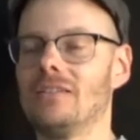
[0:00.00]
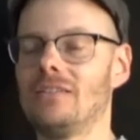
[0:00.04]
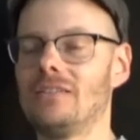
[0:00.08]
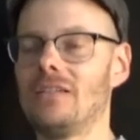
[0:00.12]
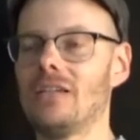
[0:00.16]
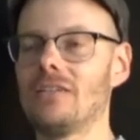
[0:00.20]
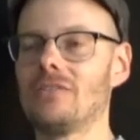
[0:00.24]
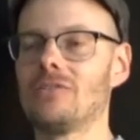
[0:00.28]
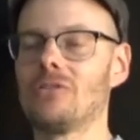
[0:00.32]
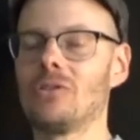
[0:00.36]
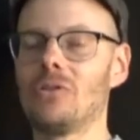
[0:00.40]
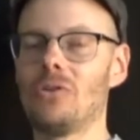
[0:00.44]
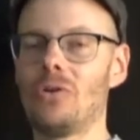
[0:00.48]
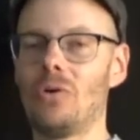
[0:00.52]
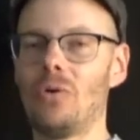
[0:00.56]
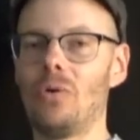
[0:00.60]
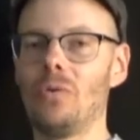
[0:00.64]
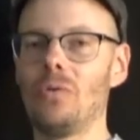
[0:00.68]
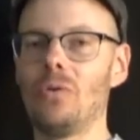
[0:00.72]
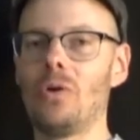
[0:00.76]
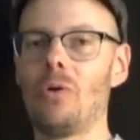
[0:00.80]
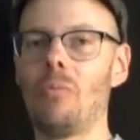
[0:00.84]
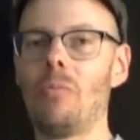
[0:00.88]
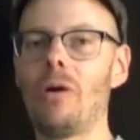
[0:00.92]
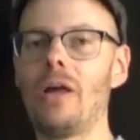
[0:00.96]
just so no,
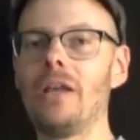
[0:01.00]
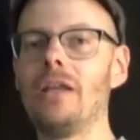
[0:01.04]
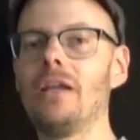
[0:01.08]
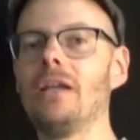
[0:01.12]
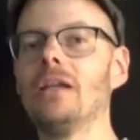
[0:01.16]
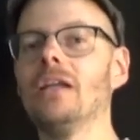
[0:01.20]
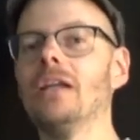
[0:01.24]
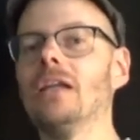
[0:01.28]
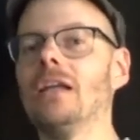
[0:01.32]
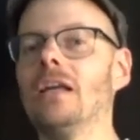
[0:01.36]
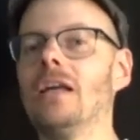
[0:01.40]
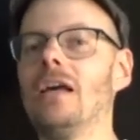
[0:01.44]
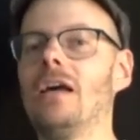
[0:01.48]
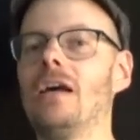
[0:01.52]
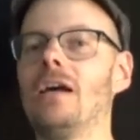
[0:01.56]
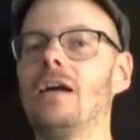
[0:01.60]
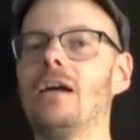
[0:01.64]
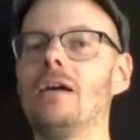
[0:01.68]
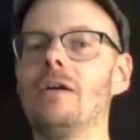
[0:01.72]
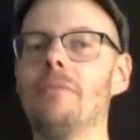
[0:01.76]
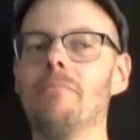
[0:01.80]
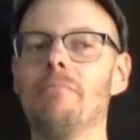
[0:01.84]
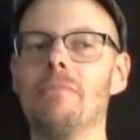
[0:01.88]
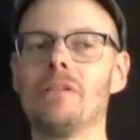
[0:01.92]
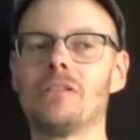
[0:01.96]
nobody
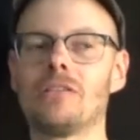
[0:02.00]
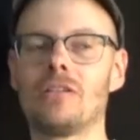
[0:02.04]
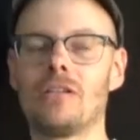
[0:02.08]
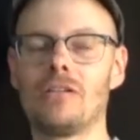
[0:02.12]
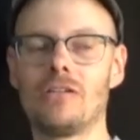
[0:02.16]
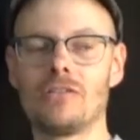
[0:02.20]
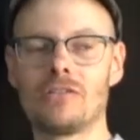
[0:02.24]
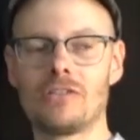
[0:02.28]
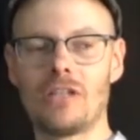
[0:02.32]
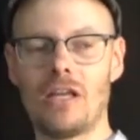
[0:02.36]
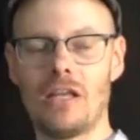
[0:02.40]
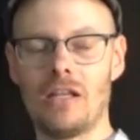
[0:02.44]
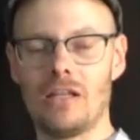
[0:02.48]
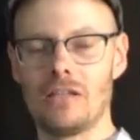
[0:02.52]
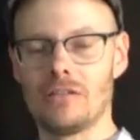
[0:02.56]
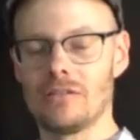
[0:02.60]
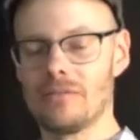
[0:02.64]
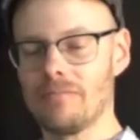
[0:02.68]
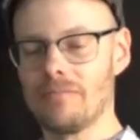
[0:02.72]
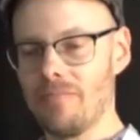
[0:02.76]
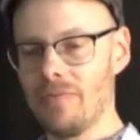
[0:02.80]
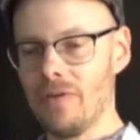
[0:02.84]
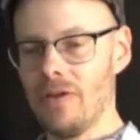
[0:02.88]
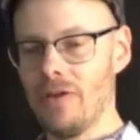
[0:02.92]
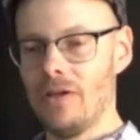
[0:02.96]
uh, misunderstand us.
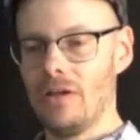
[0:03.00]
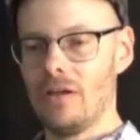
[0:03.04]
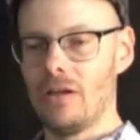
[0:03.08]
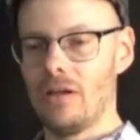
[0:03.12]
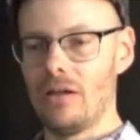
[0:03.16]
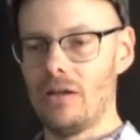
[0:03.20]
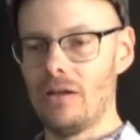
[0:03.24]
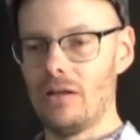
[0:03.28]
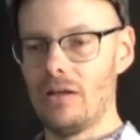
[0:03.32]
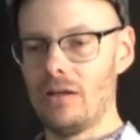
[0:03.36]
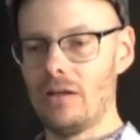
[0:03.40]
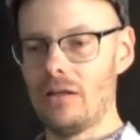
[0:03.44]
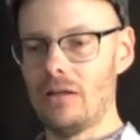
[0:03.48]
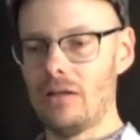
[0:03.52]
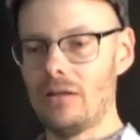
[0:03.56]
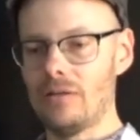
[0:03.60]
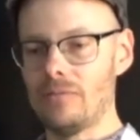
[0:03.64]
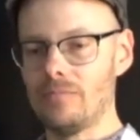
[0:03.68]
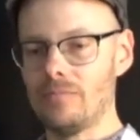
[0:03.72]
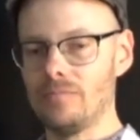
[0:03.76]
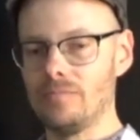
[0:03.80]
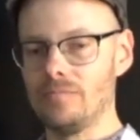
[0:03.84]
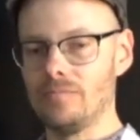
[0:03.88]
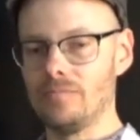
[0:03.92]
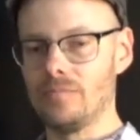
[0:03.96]

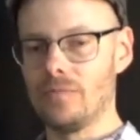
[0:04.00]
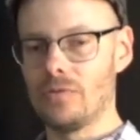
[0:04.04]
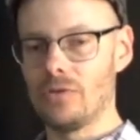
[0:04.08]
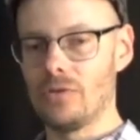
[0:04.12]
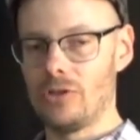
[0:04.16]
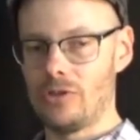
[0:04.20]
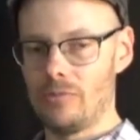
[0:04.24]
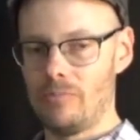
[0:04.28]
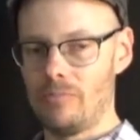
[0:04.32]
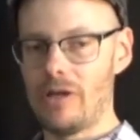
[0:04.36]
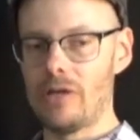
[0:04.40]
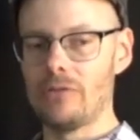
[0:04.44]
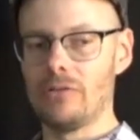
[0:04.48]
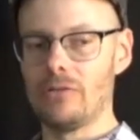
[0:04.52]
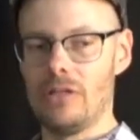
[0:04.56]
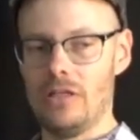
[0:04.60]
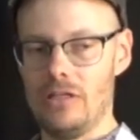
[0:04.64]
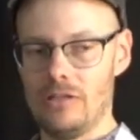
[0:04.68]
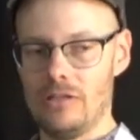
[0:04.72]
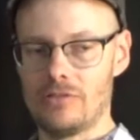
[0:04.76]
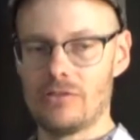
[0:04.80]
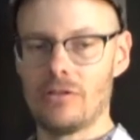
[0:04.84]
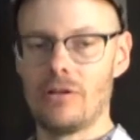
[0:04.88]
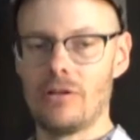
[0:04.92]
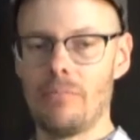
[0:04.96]
Um, so it's about
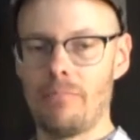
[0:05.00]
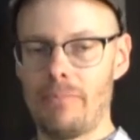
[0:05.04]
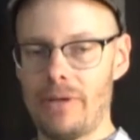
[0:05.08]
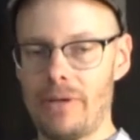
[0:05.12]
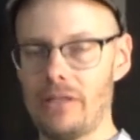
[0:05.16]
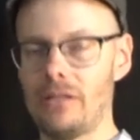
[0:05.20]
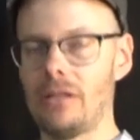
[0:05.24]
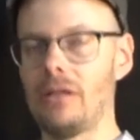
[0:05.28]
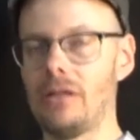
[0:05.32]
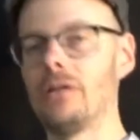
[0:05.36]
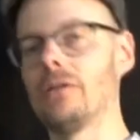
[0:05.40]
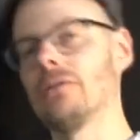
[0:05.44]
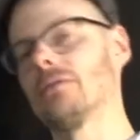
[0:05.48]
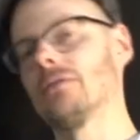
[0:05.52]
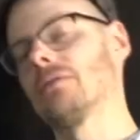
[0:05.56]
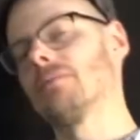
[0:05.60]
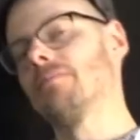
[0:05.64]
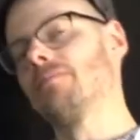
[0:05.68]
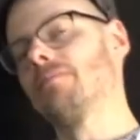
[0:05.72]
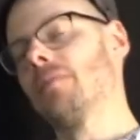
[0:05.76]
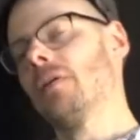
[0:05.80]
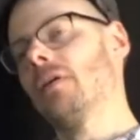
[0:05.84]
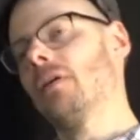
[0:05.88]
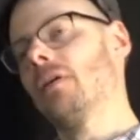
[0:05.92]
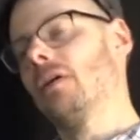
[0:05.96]
Easter and Pentecost
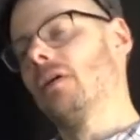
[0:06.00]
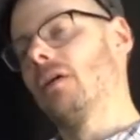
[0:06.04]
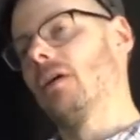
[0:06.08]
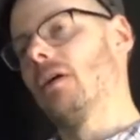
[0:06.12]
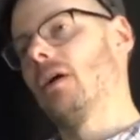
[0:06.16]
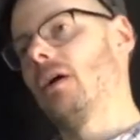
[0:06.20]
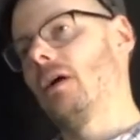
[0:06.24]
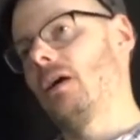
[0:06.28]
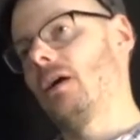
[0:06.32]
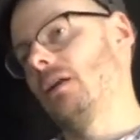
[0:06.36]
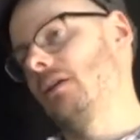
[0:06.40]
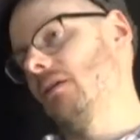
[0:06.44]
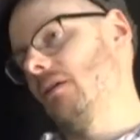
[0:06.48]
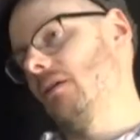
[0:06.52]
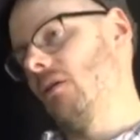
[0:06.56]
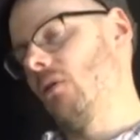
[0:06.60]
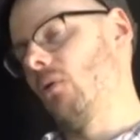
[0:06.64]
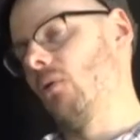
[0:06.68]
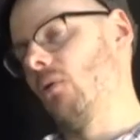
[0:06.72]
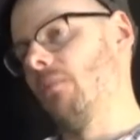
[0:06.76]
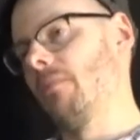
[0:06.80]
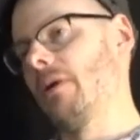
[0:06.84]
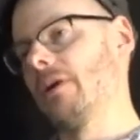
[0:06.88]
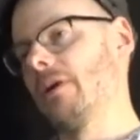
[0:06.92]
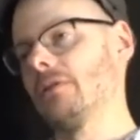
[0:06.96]
and
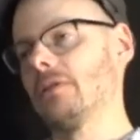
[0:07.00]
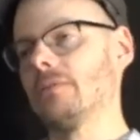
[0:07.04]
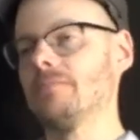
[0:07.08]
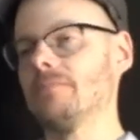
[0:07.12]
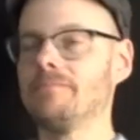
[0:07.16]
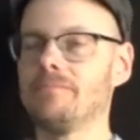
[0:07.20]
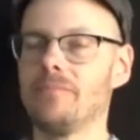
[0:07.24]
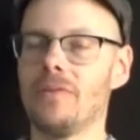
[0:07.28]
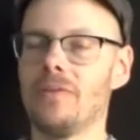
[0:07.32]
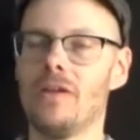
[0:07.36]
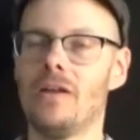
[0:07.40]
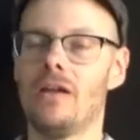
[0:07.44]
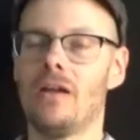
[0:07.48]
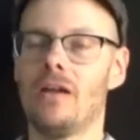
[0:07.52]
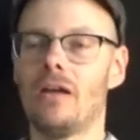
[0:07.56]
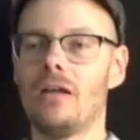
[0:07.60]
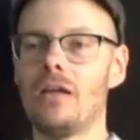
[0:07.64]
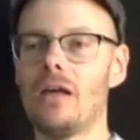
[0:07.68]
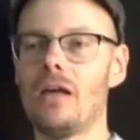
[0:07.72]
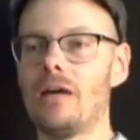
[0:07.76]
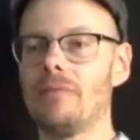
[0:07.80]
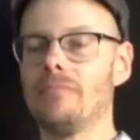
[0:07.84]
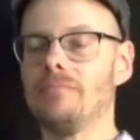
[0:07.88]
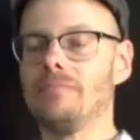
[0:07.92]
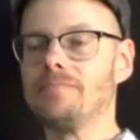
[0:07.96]
Holy Month.
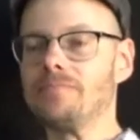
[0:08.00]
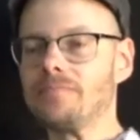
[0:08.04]
Yeah.